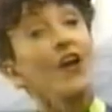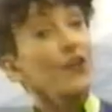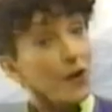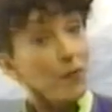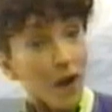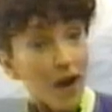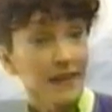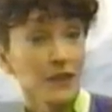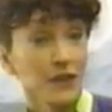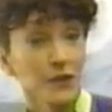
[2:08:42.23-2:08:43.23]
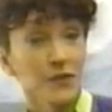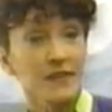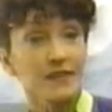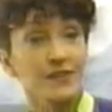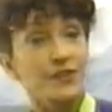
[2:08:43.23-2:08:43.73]
Your body
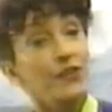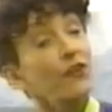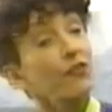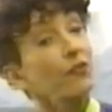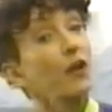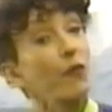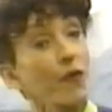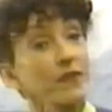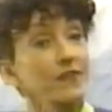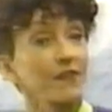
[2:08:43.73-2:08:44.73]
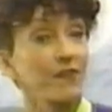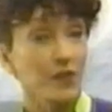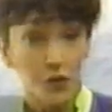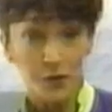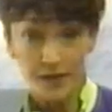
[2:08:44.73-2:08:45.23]
loses two to three quarts of
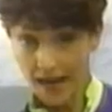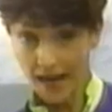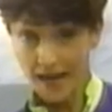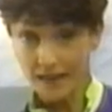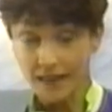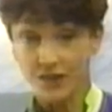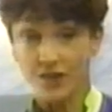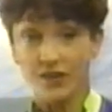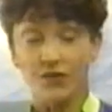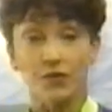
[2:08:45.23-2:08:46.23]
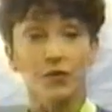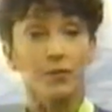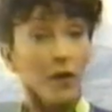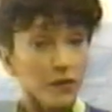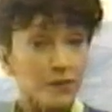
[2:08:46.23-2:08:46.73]
fluid daily just through
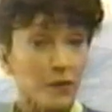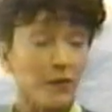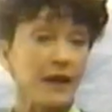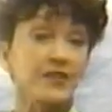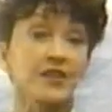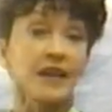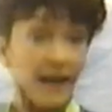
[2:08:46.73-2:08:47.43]
perspiration,